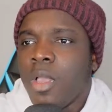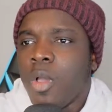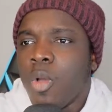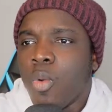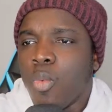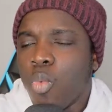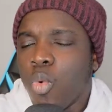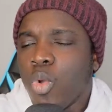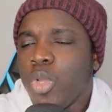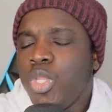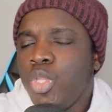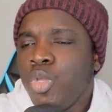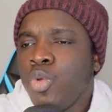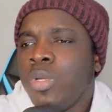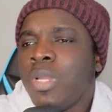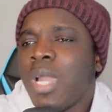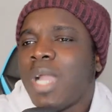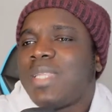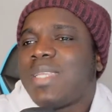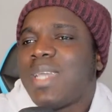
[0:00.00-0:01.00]
Would you
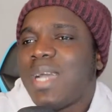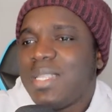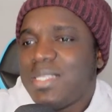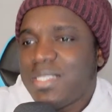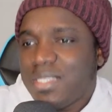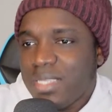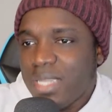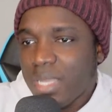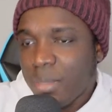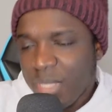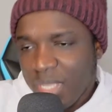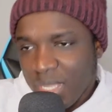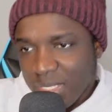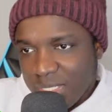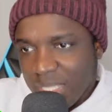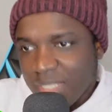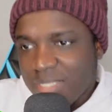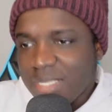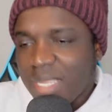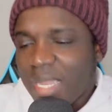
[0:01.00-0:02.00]
not consider, because
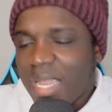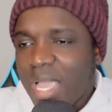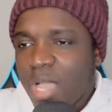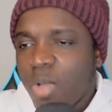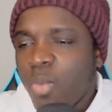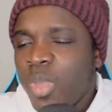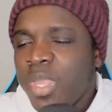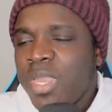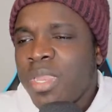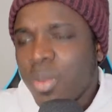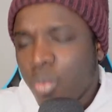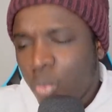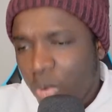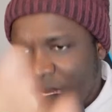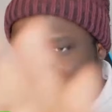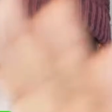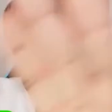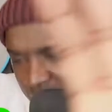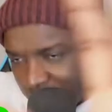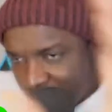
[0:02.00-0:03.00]
that is a
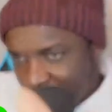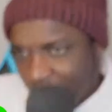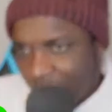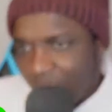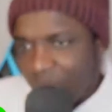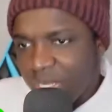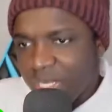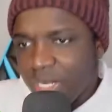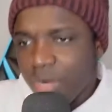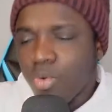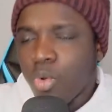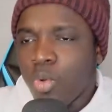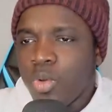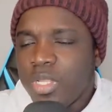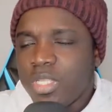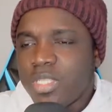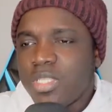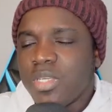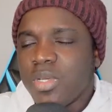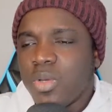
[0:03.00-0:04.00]
long-winded statement around
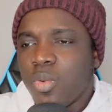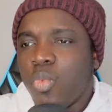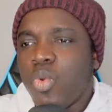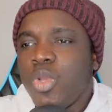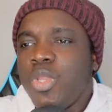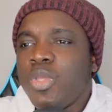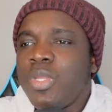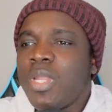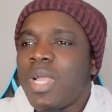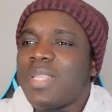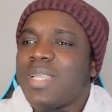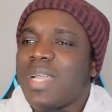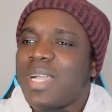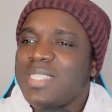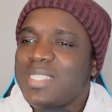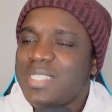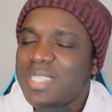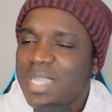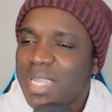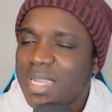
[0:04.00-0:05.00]
it, would you not
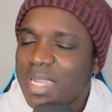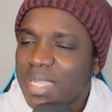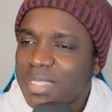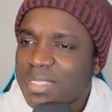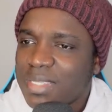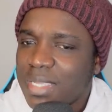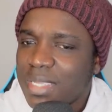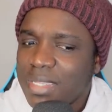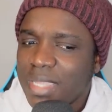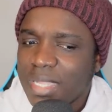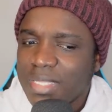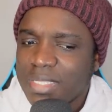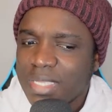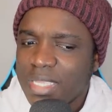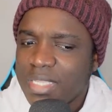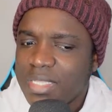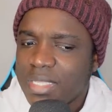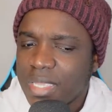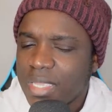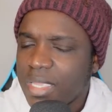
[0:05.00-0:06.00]
consider that
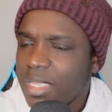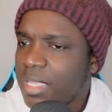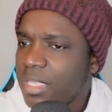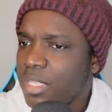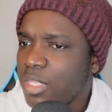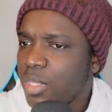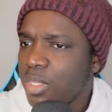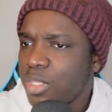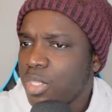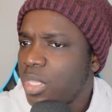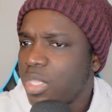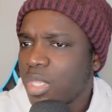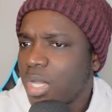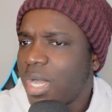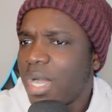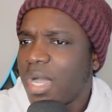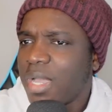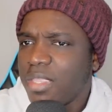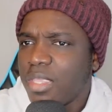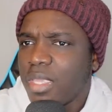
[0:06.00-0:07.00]
you
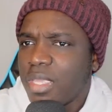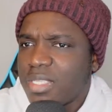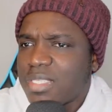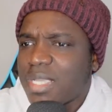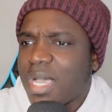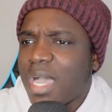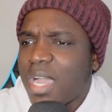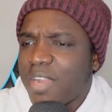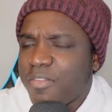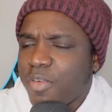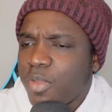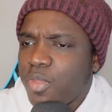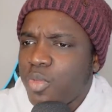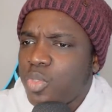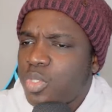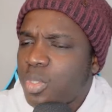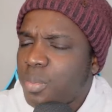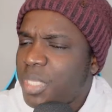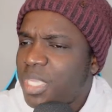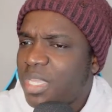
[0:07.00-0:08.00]
can't, it's hard for you
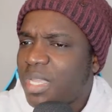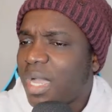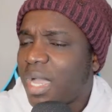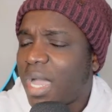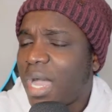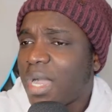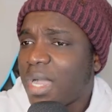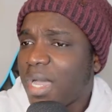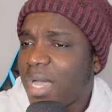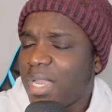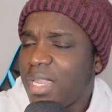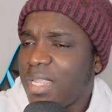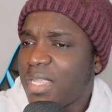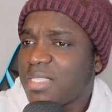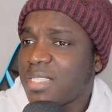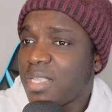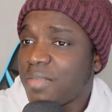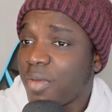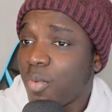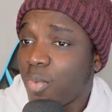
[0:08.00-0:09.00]
to be calling
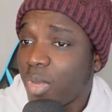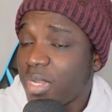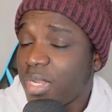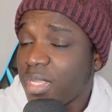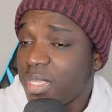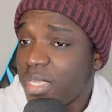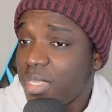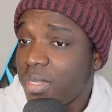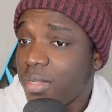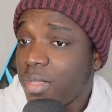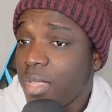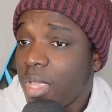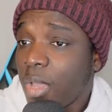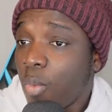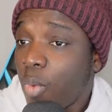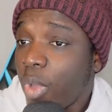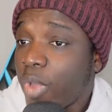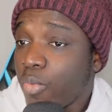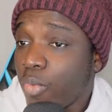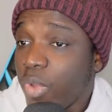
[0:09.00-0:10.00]
yourself a wonder kid
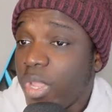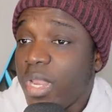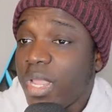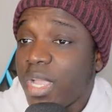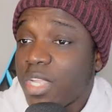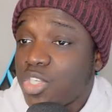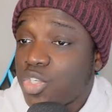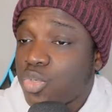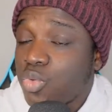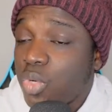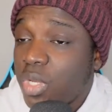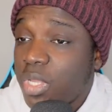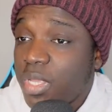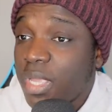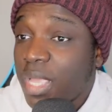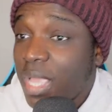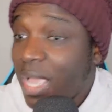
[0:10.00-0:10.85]
when really and truly